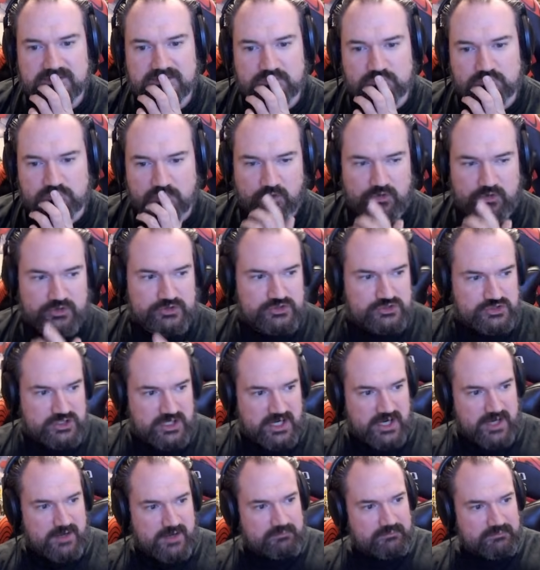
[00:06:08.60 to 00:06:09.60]
Morris
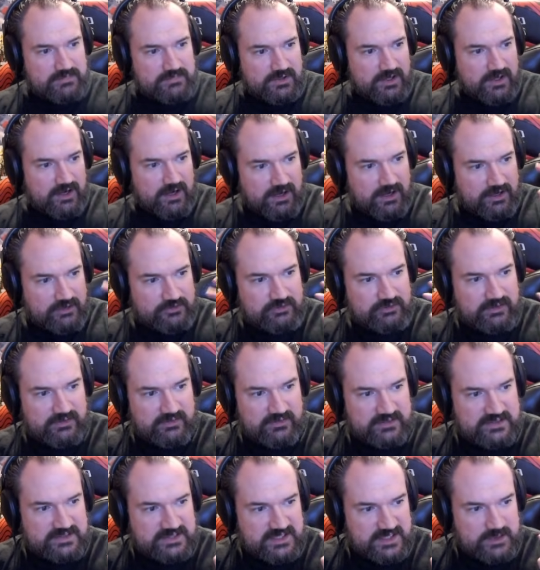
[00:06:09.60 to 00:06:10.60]
Jam asking
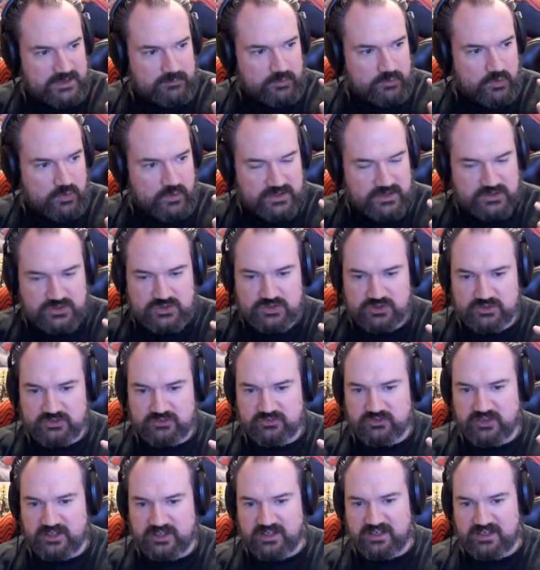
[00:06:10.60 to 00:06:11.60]
the deep
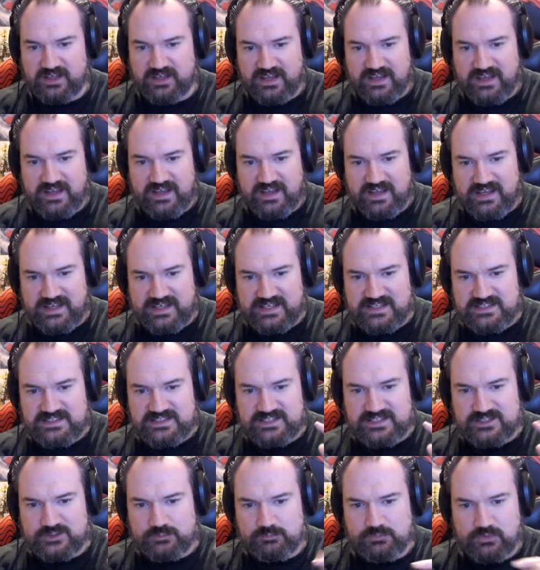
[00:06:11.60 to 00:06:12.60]
questions here. Is
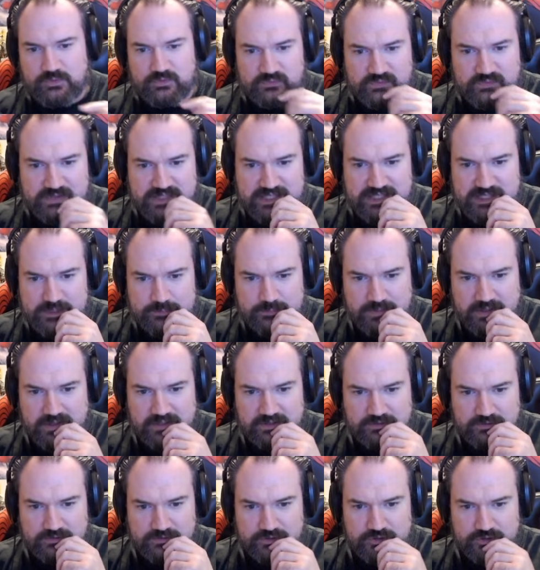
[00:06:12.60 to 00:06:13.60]
it marine
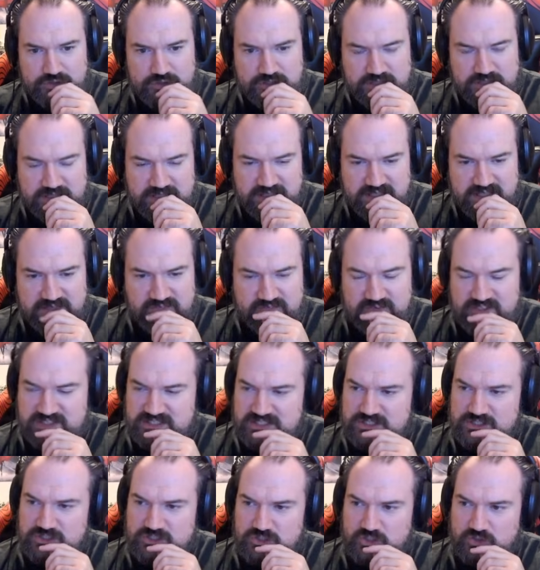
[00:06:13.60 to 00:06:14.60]
biology if
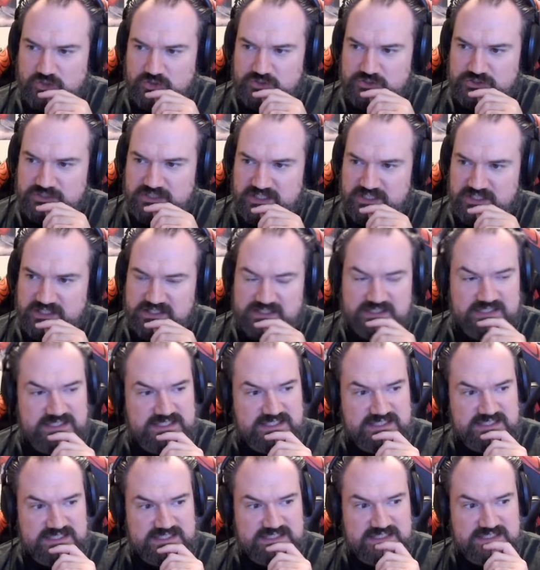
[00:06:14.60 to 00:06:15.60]
it's not in the
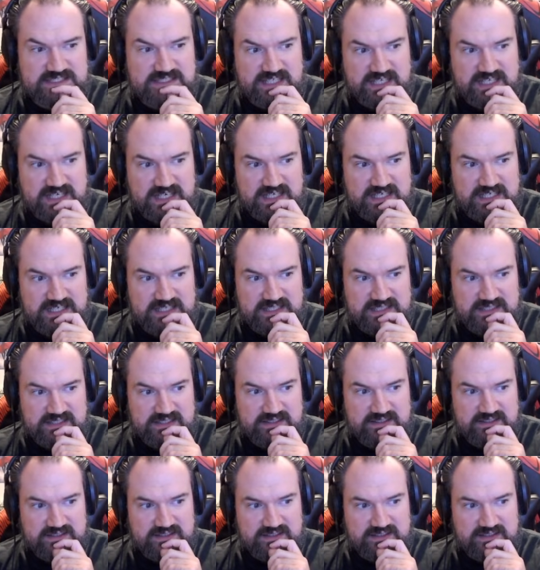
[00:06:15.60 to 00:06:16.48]
sea?